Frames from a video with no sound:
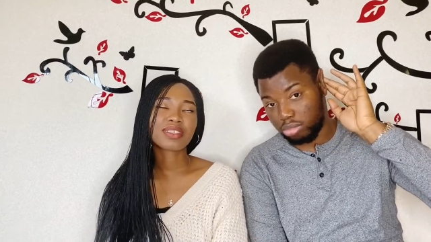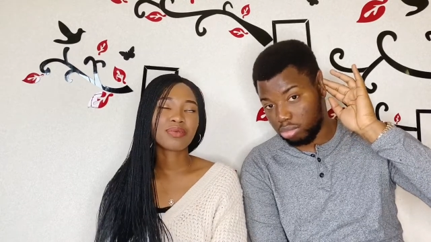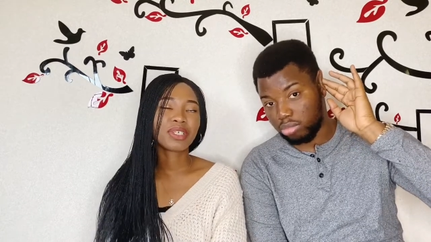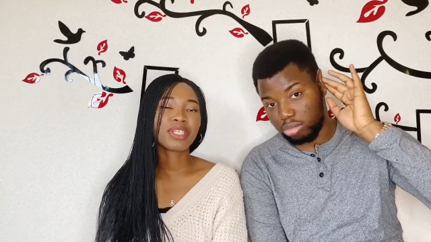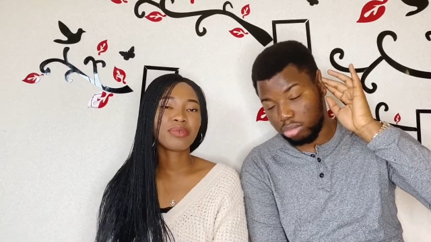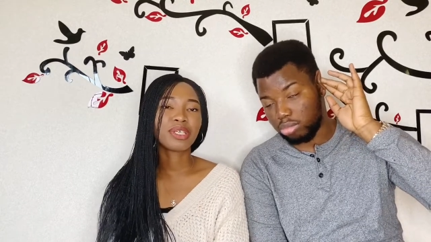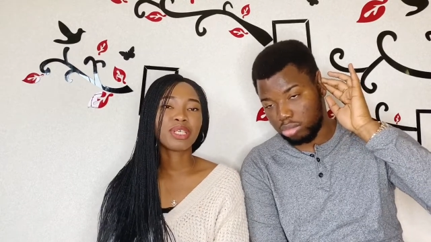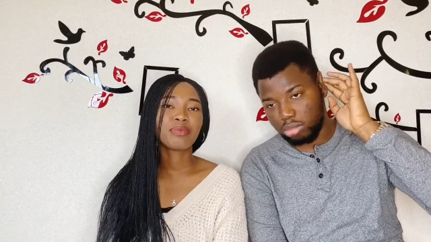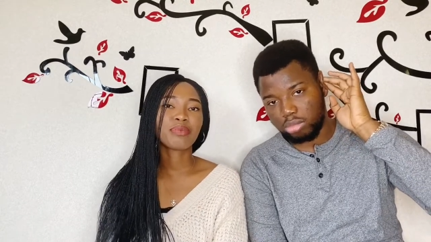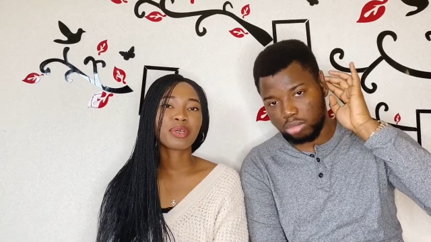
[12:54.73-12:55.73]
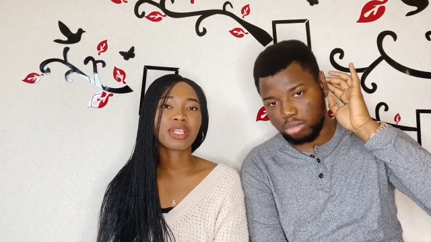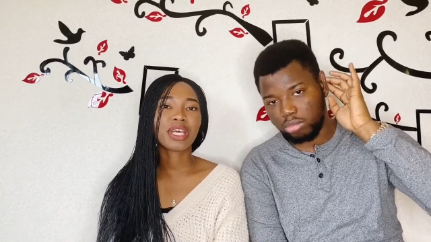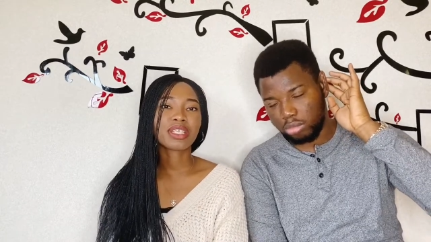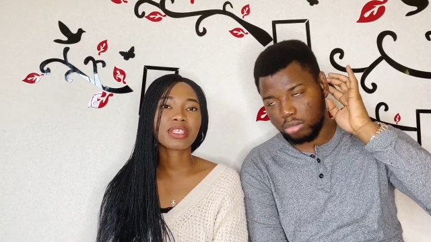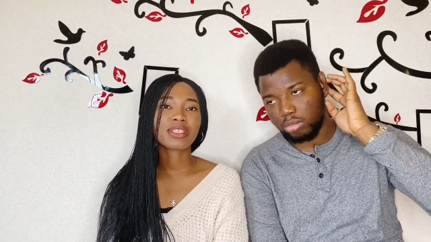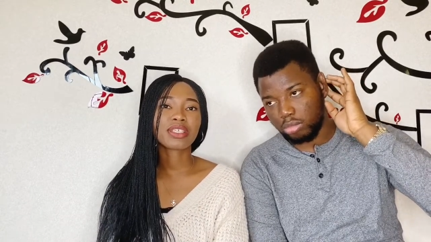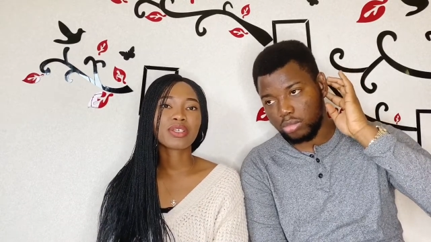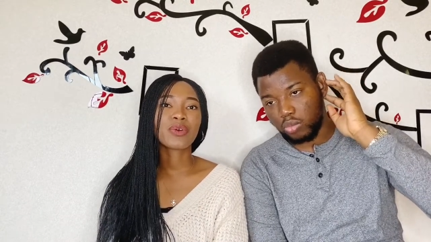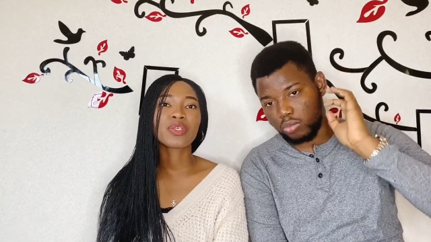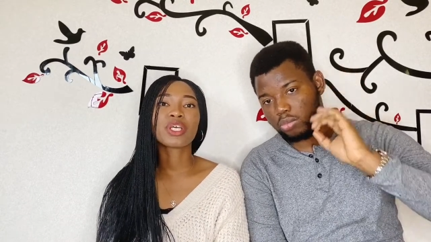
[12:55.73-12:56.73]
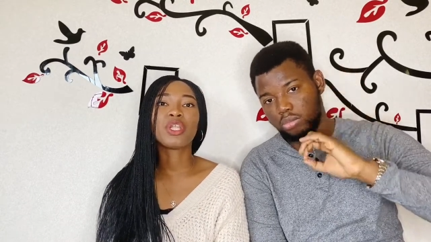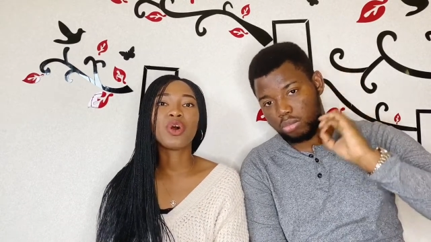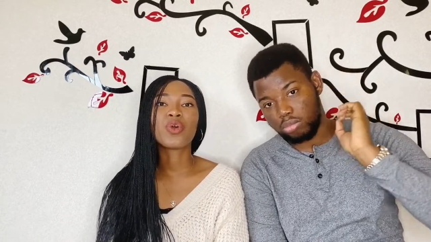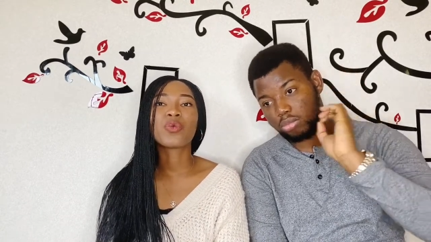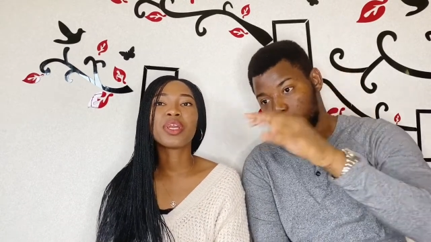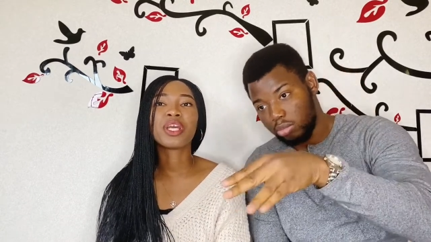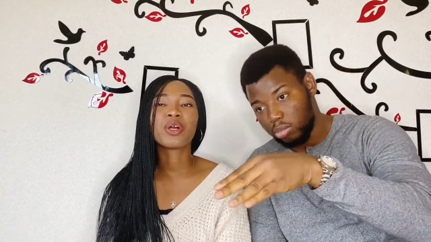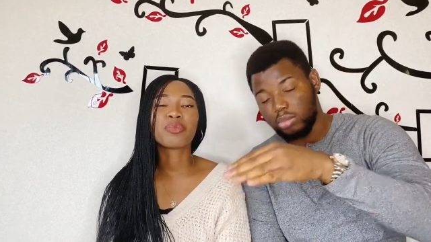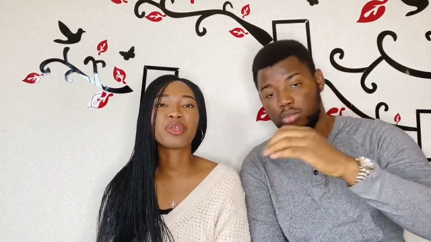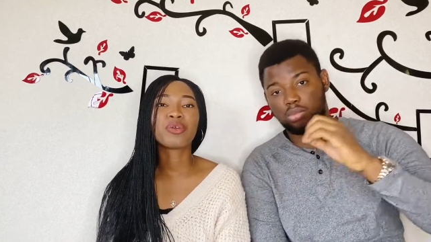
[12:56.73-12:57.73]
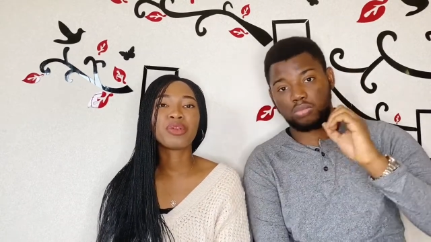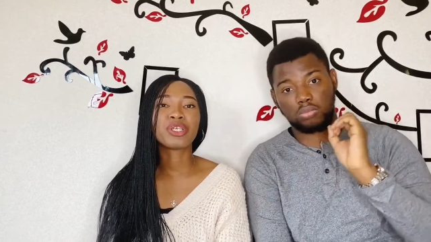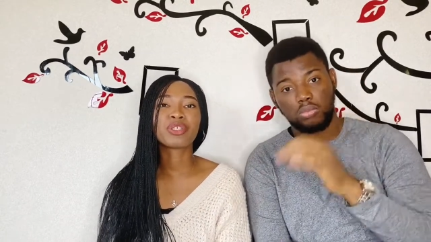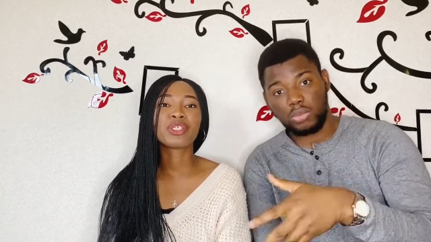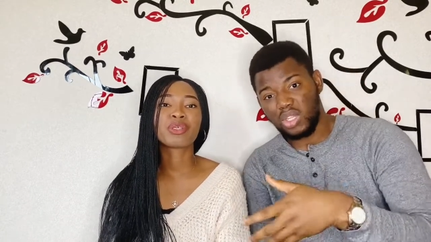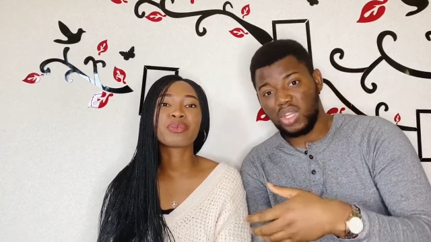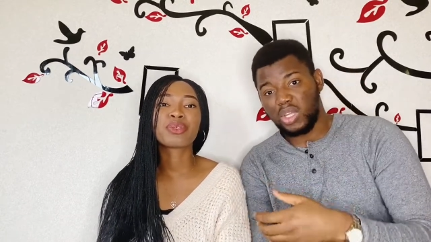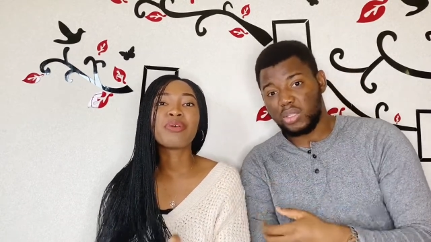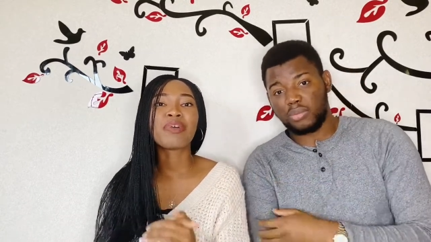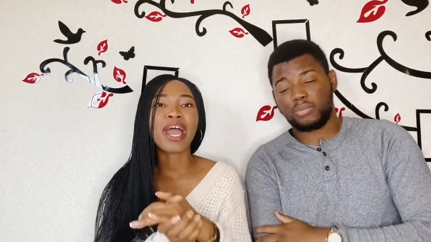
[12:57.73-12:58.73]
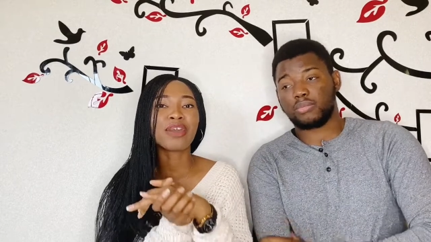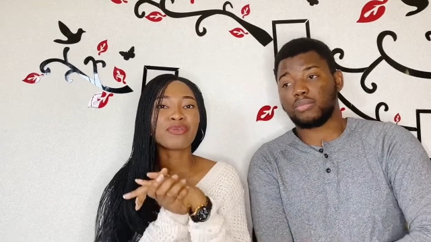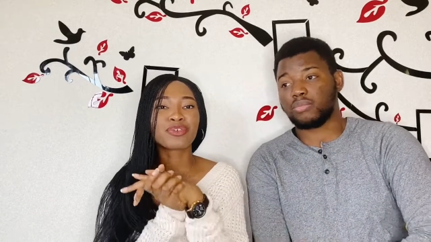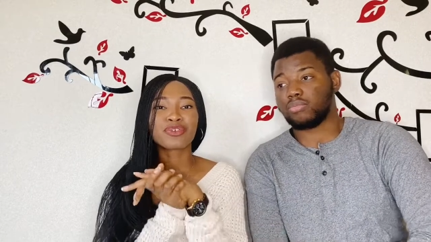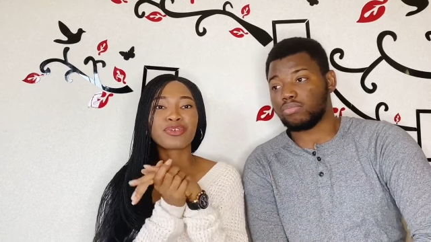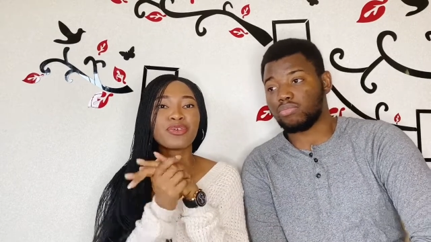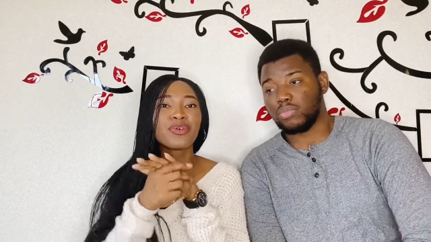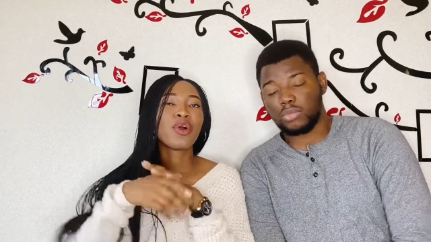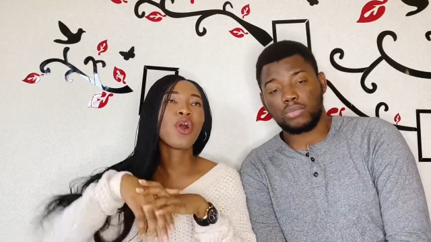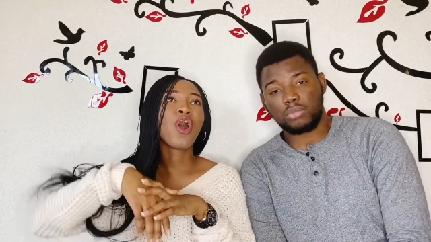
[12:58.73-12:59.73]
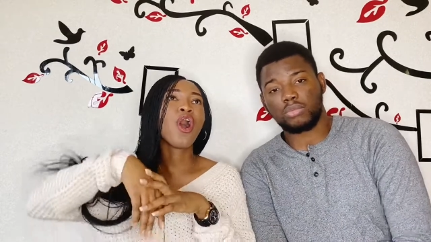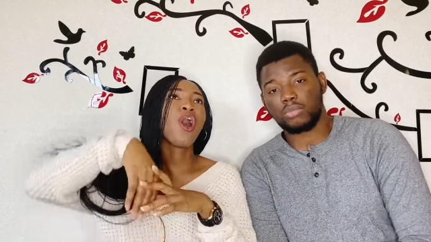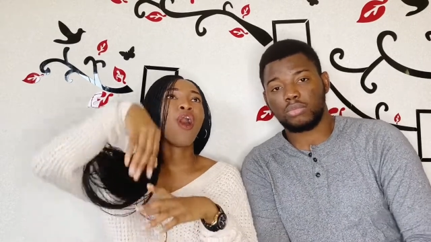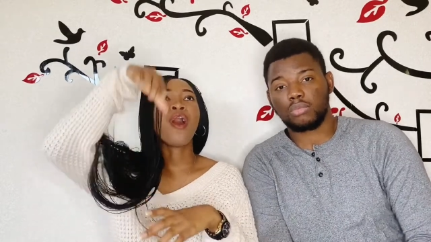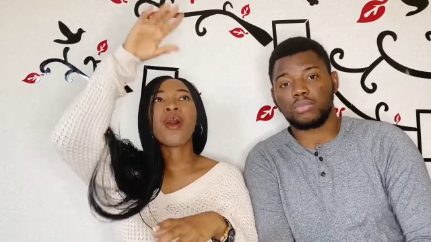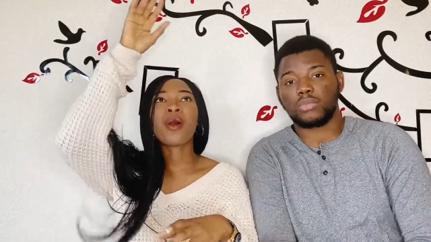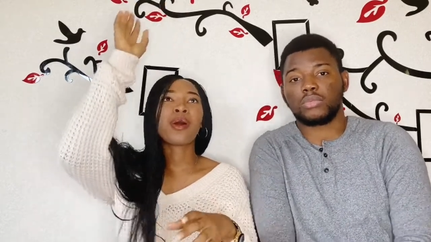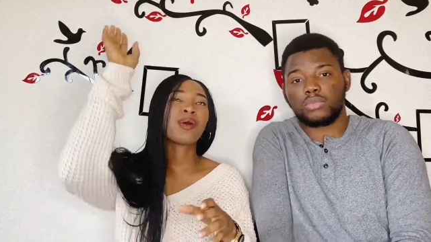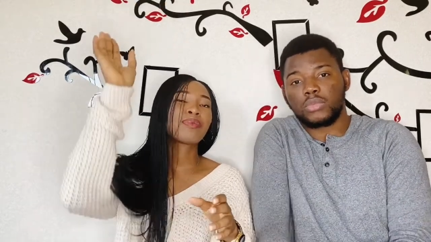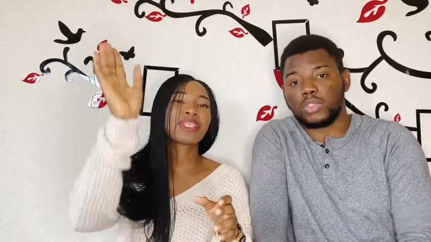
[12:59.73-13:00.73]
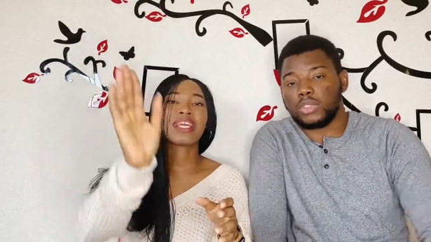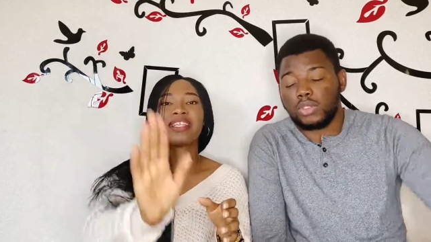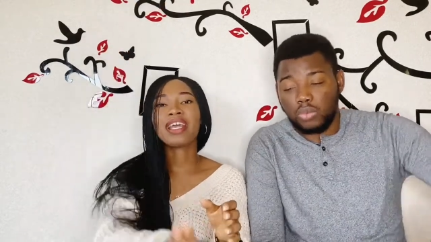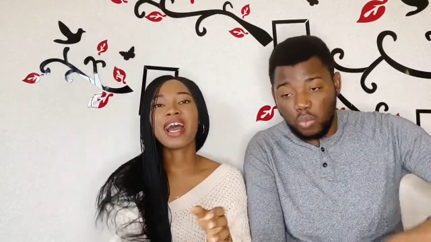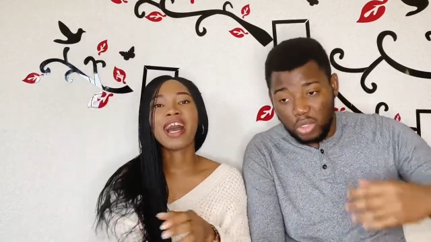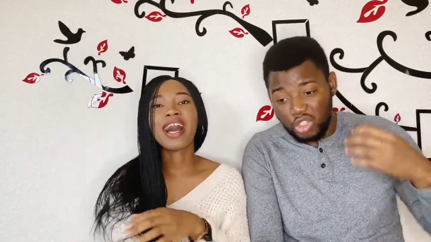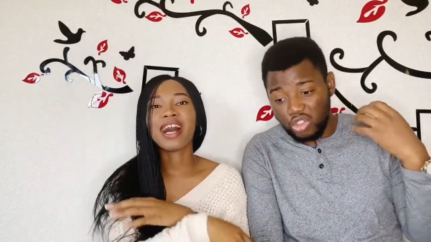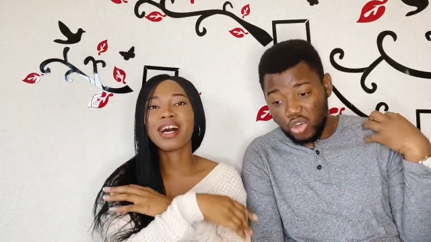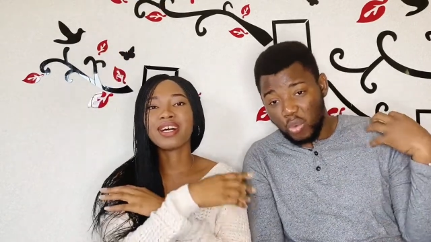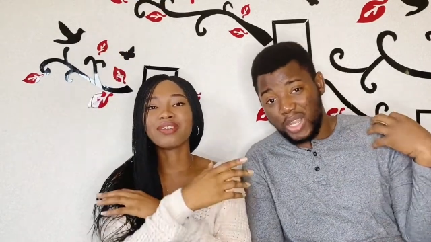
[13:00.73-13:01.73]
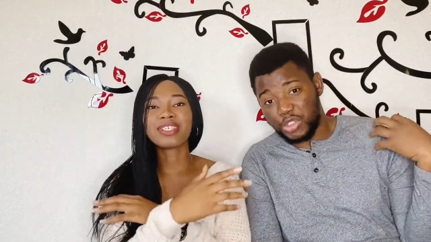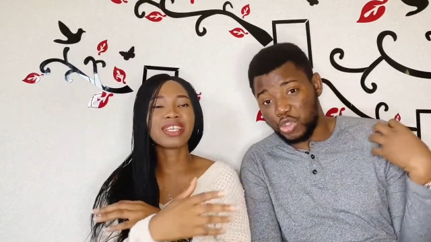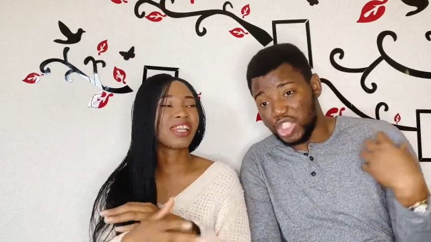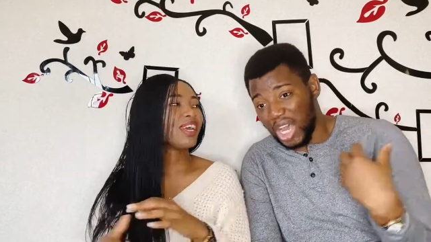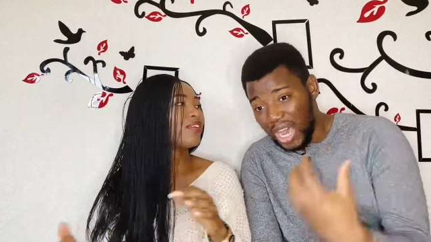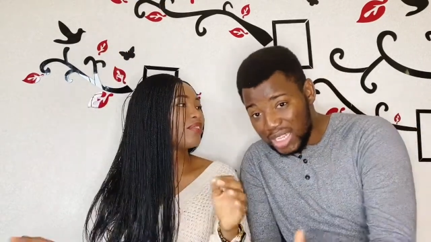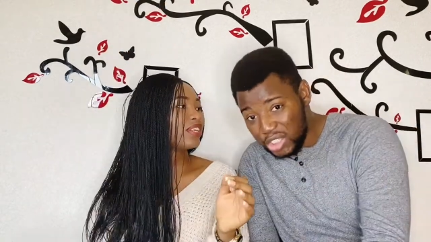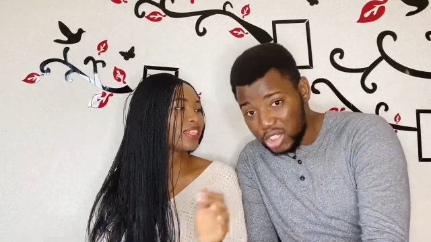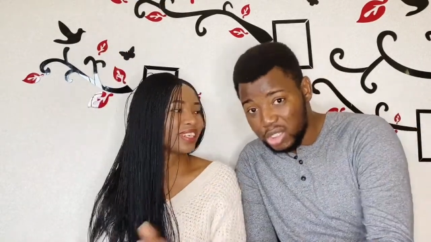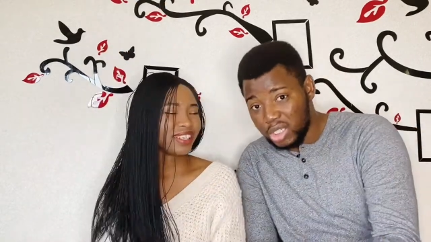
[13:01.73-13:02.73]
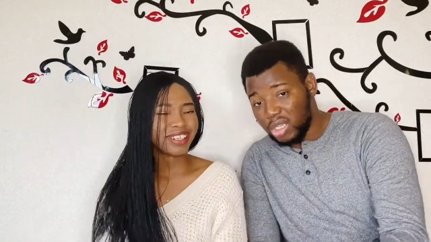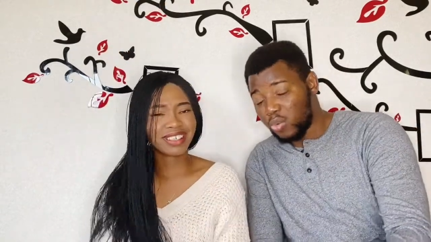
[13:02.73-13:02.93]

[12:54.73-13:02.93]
Speaker 1: really really important. It goes a long way in helping your relationship survive through ups and downs. You know when to charge, everything.